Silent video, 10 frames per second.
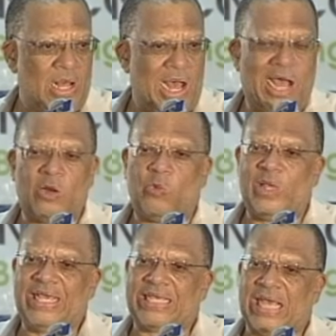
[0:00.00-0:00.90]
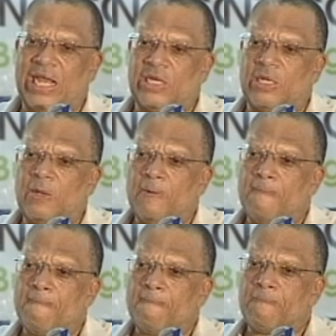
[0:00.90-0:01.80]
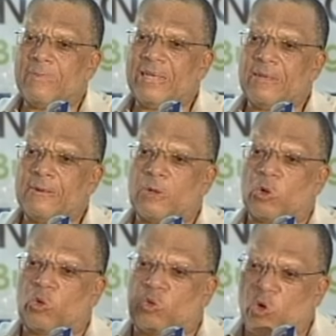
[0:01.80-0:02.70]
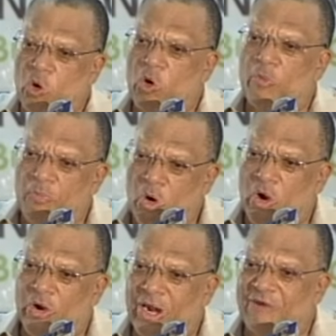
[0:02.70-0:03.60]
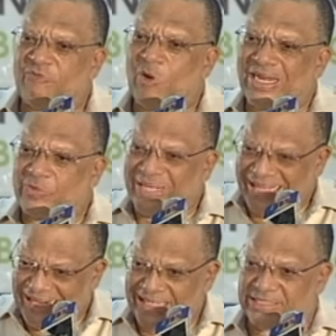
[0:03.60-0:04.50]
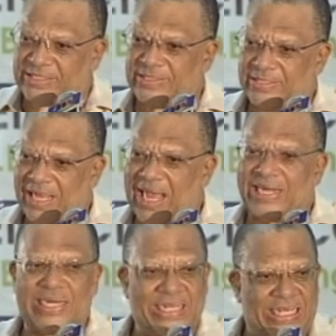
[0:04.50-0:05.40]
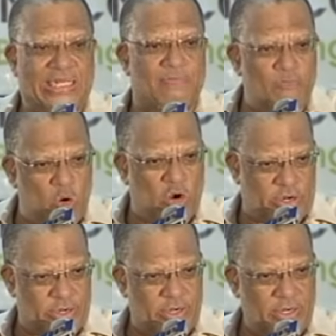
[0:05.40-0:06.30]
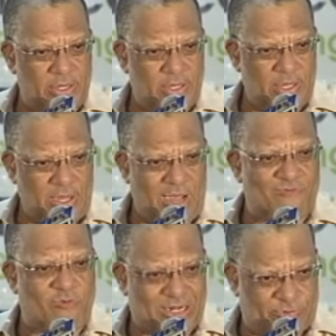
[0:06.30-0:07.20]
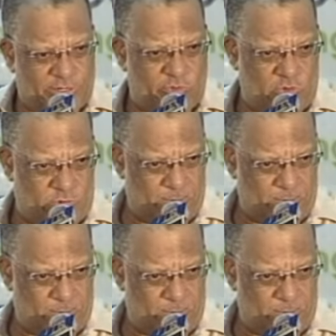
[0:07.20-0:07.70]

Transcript: And we can grow more of what we eat and eat more of what we grow.